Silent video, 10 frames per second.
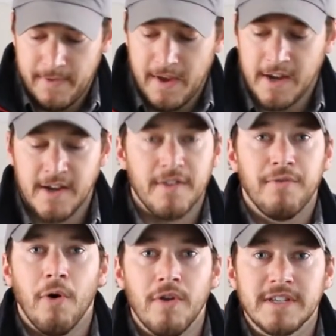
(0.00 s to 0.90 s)
and you can
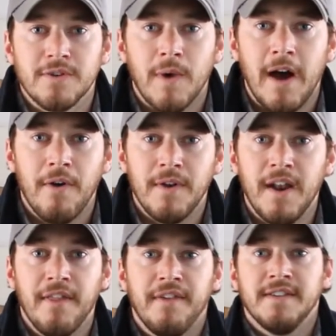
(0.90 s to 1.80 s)
throw this around and
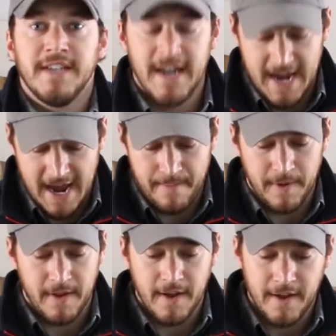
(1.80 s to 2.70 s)
nothing's gonna happen.